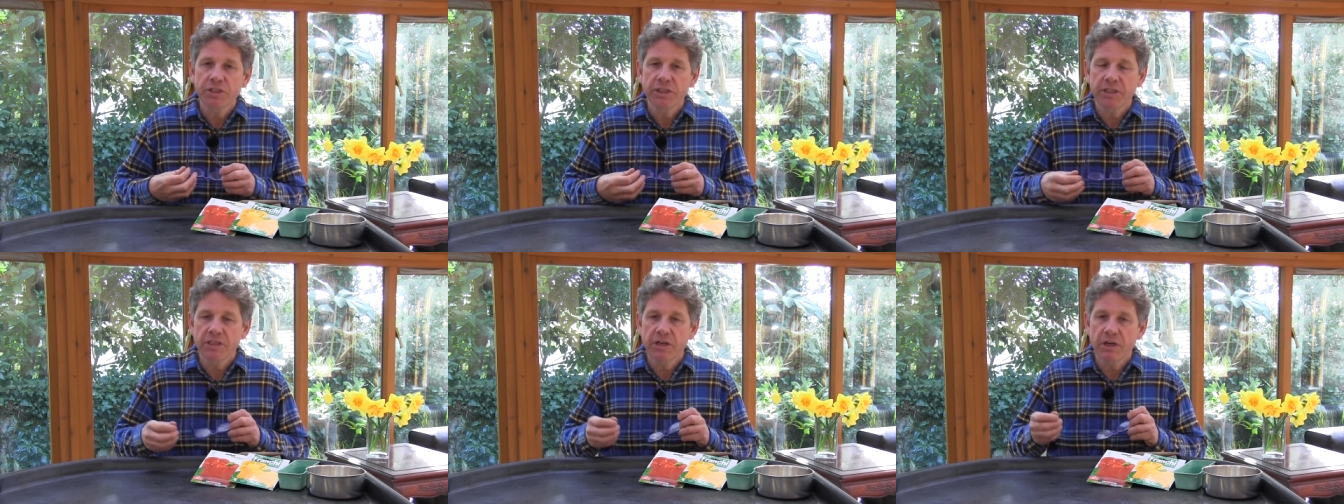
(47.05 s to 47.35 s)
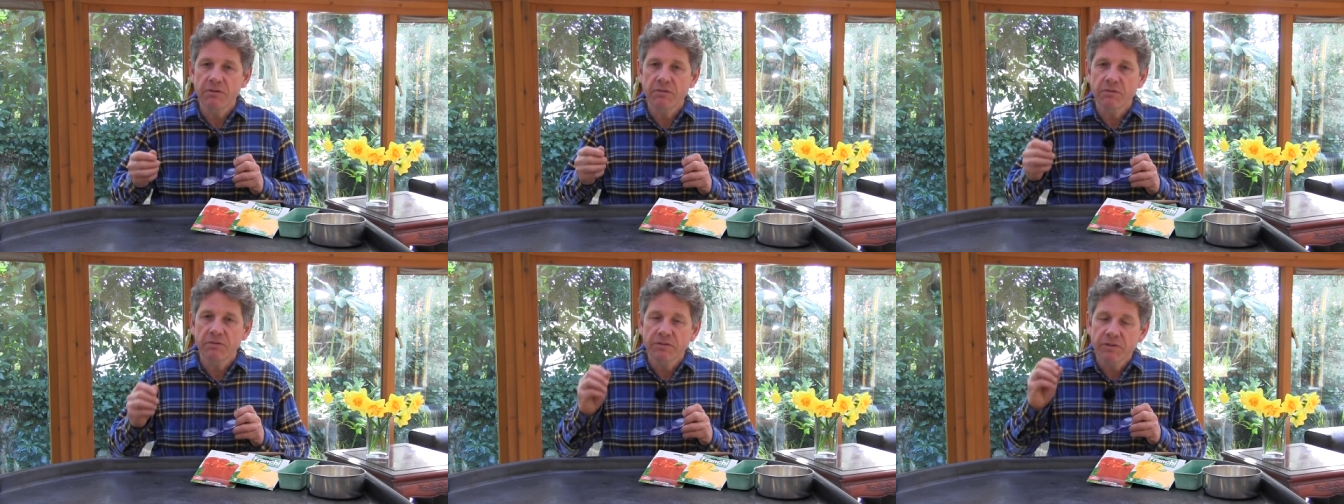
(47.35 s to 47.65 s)
you
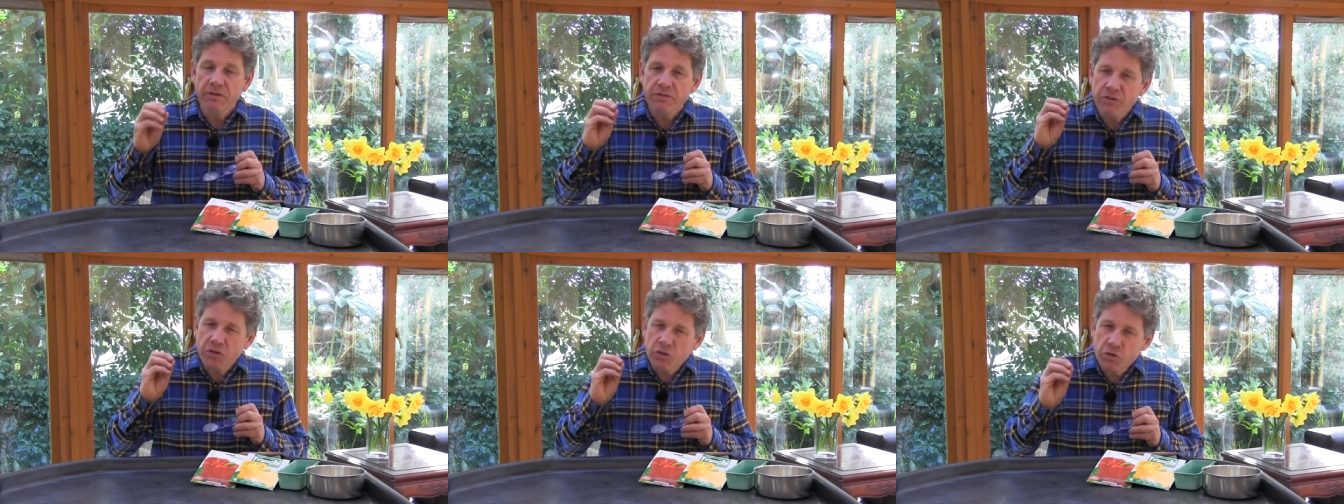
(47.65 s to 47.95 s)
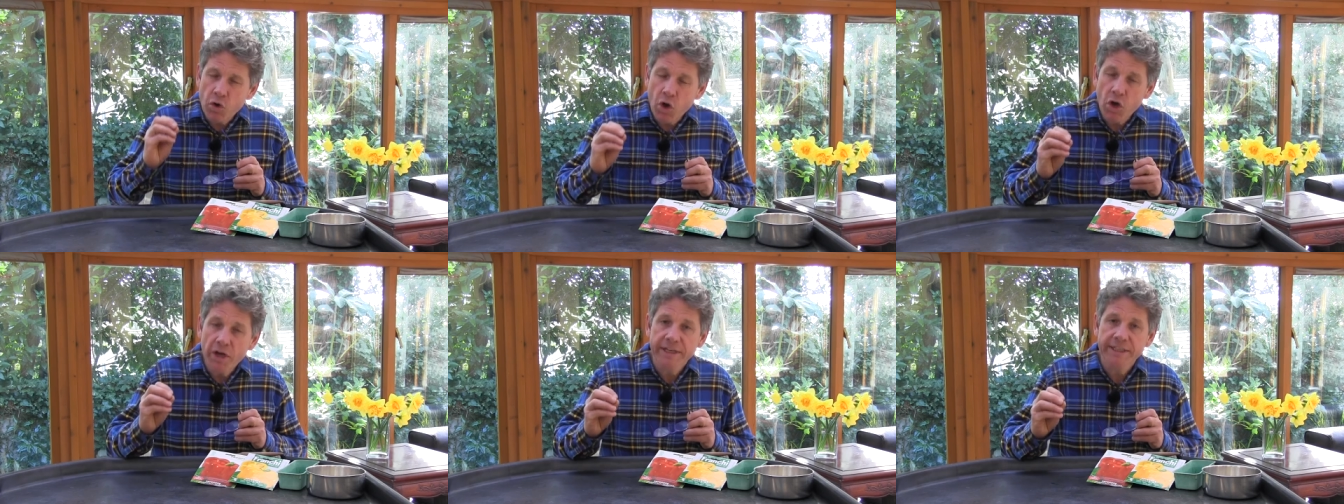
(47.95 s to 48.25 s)
go for
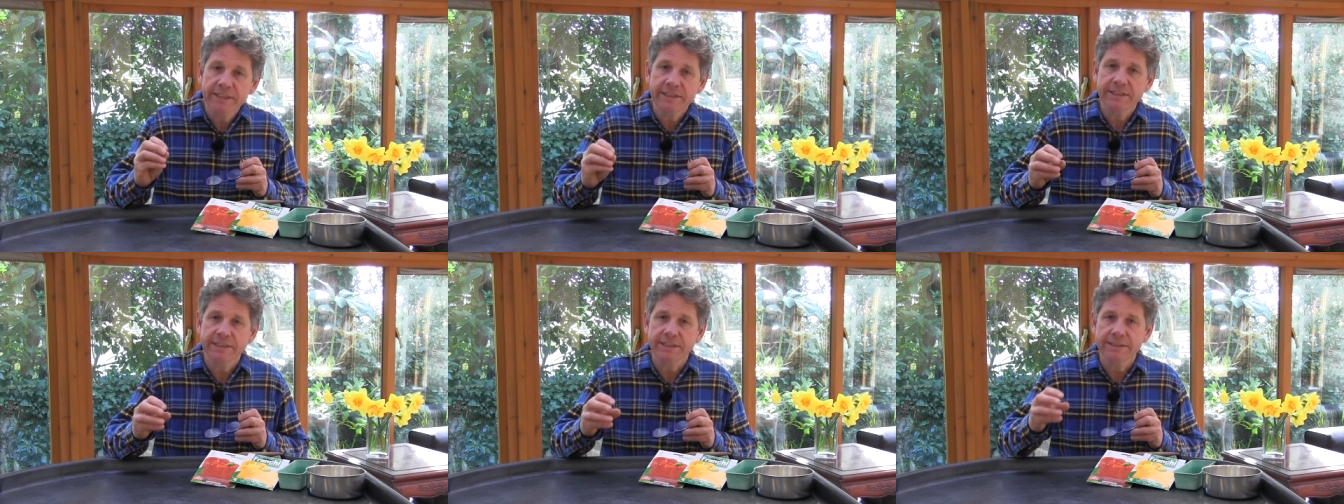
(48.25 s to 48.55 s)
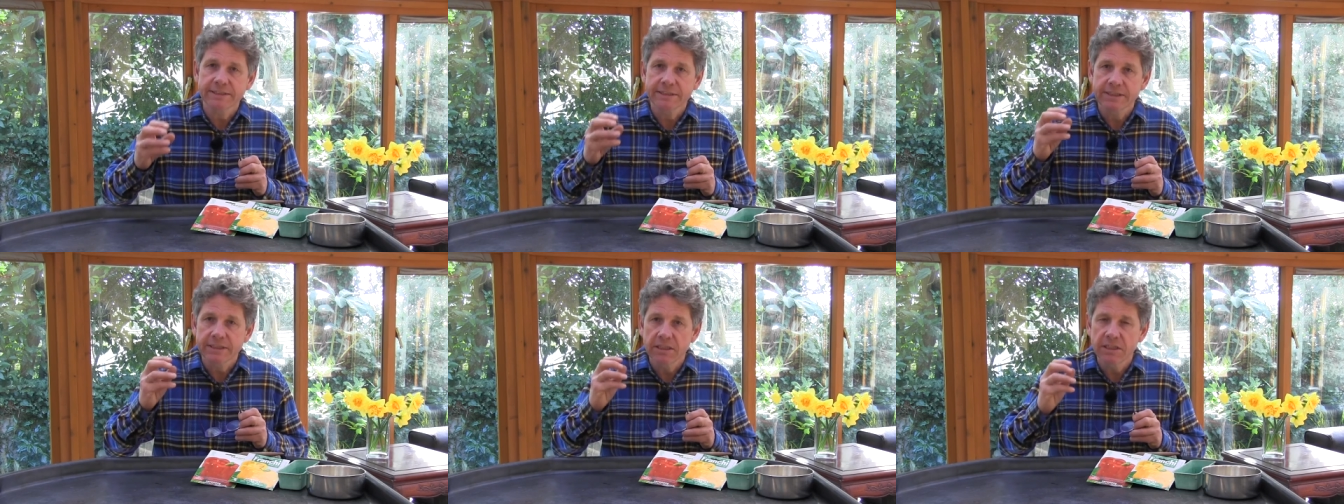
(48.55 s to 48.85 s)

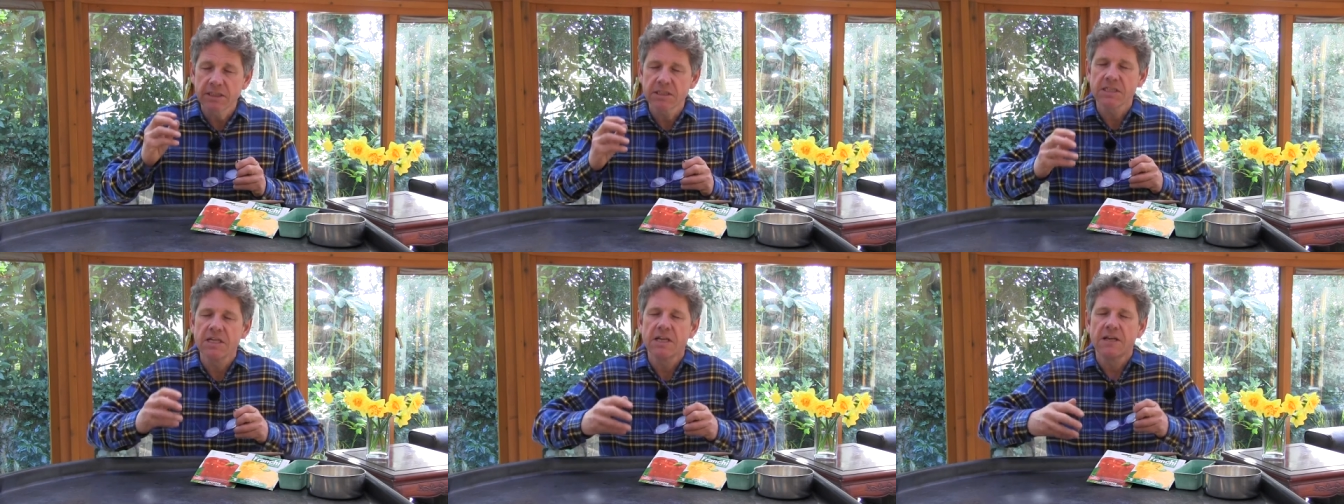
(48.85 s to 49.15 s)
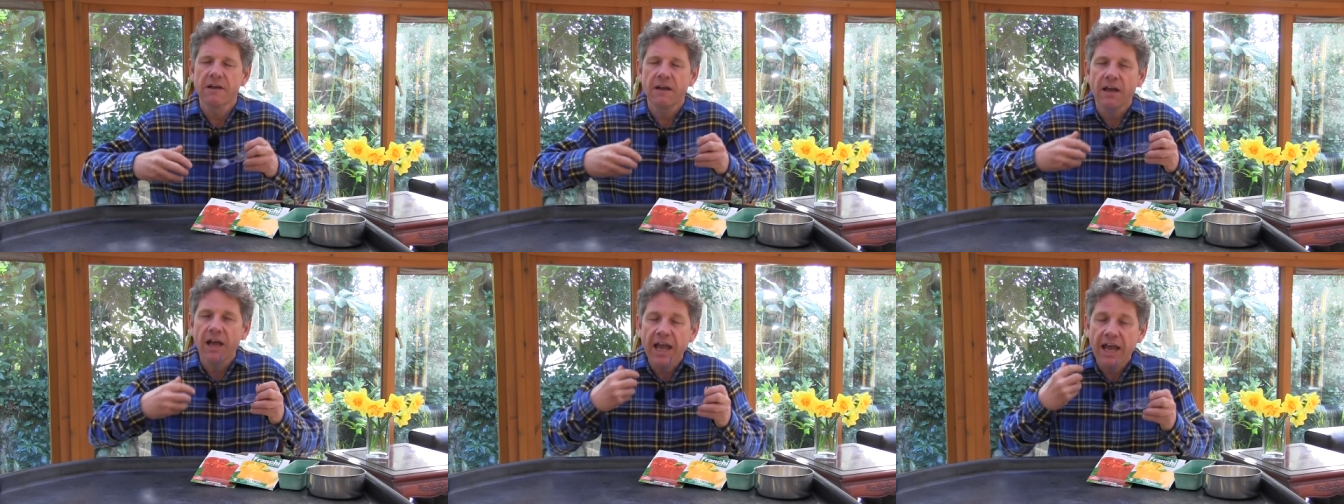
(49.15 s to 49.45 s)
varieties that
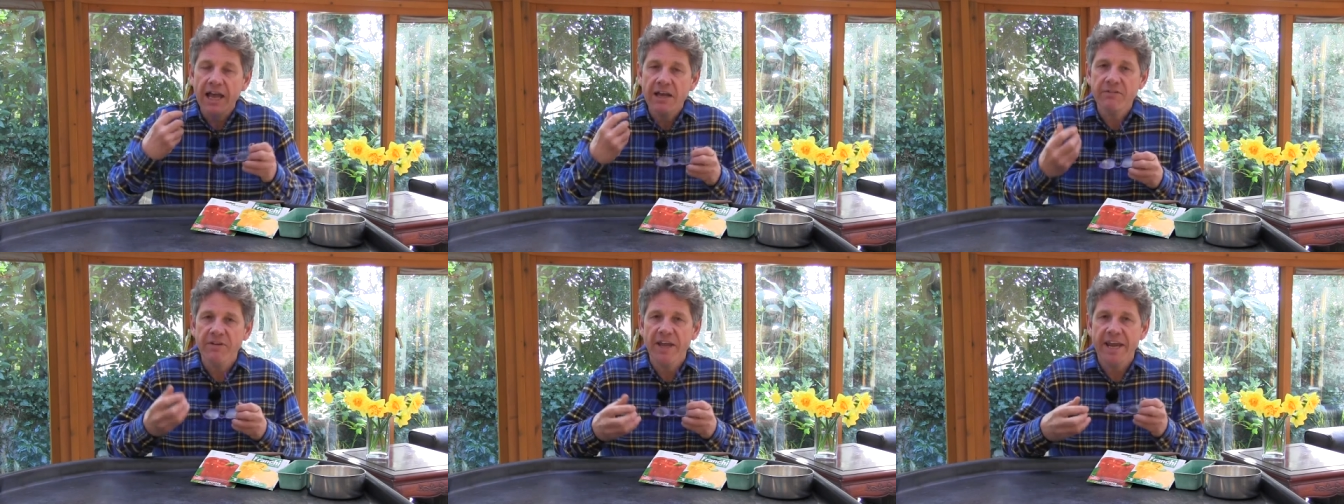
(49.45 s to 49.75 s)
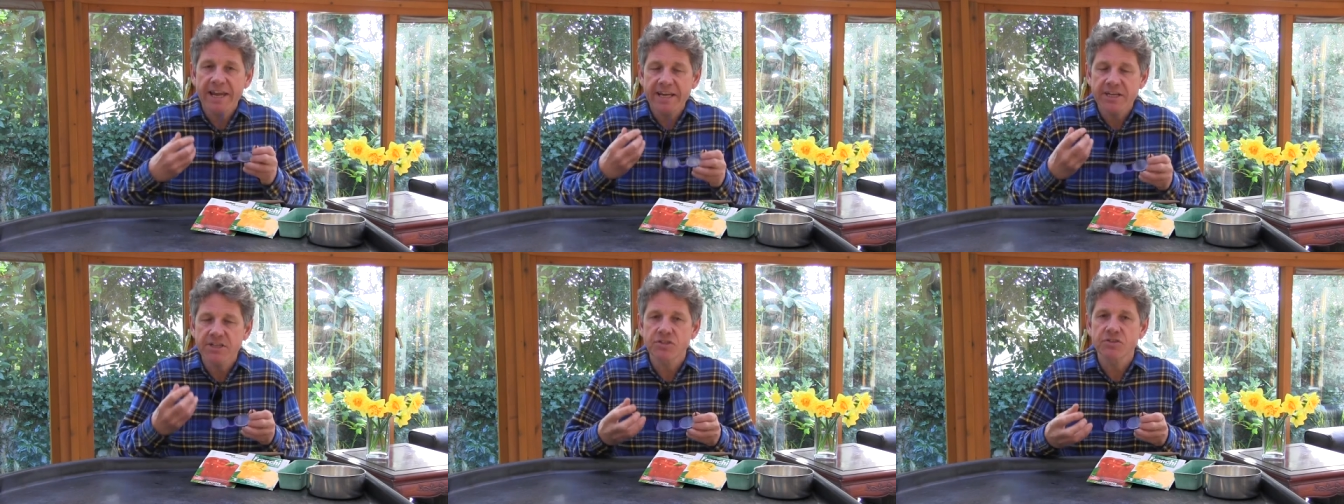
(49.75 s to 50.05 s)
have
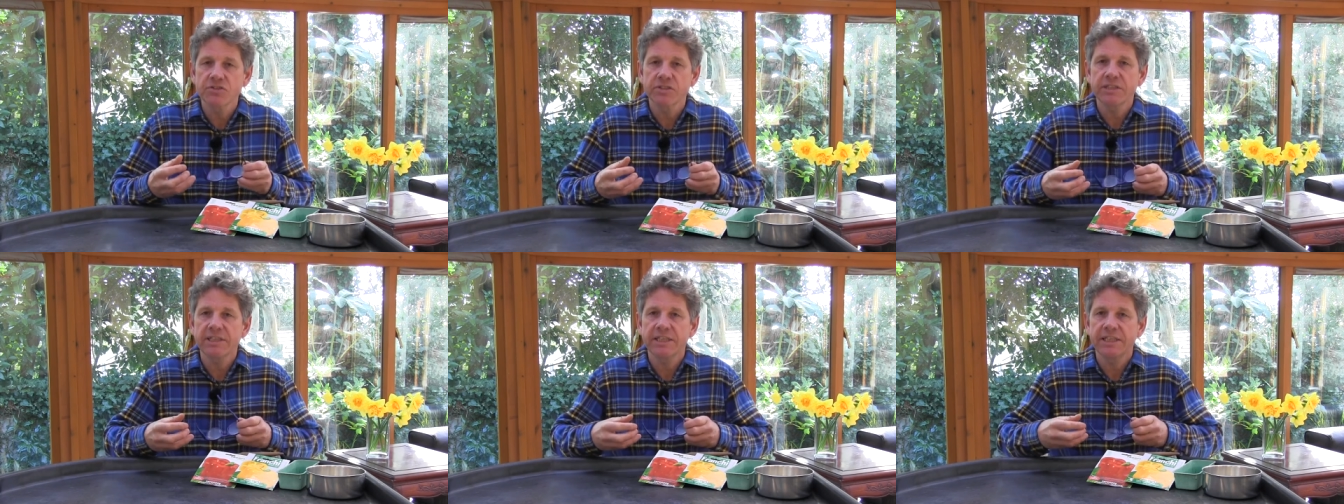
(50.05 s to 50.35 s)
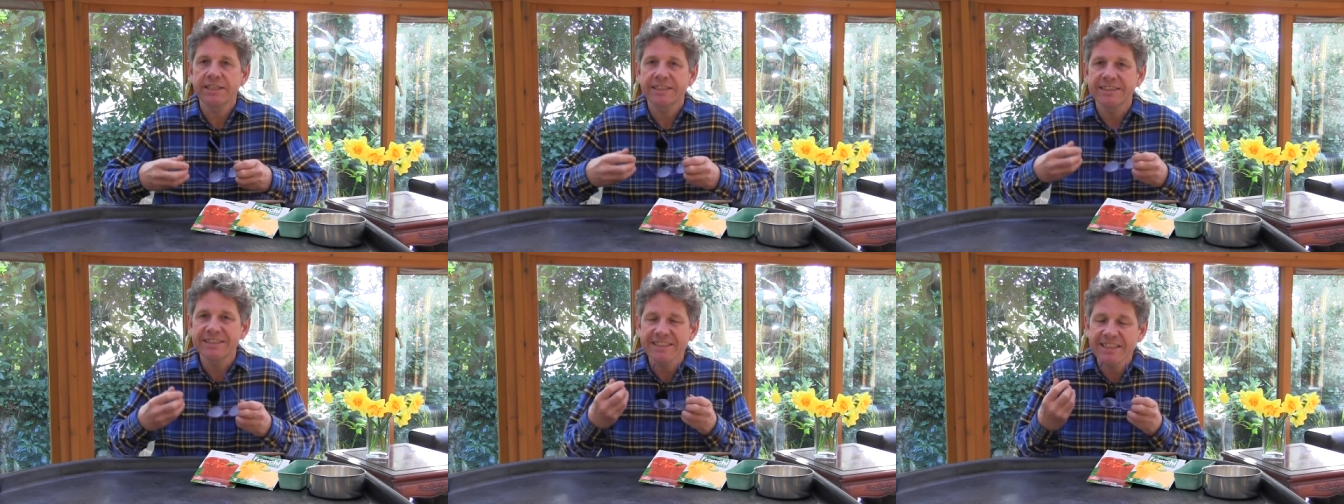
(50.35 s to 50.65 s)
extra
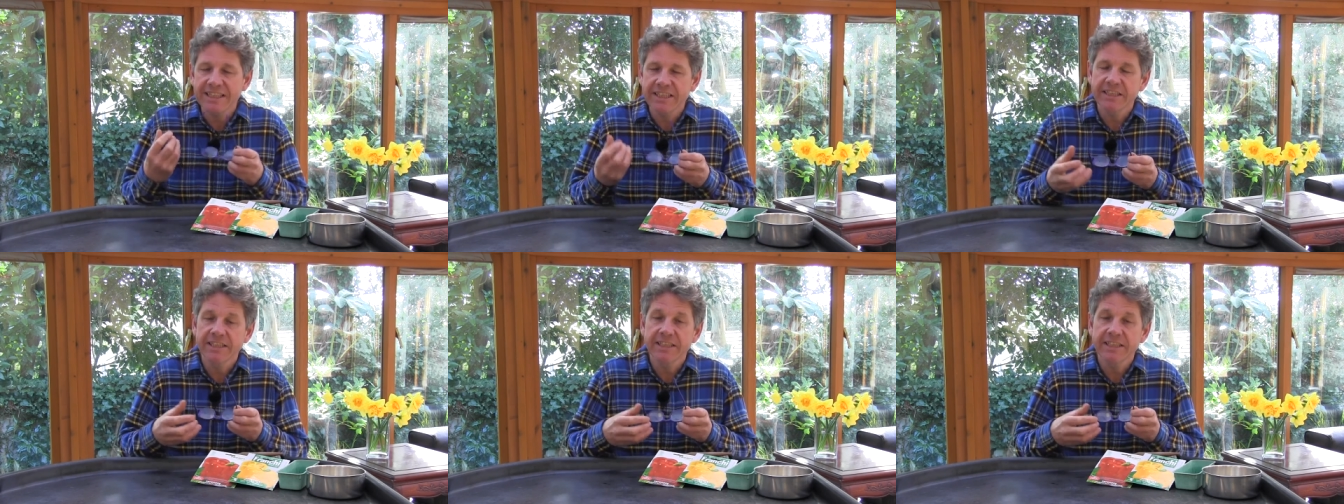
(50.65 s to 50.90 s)
taste.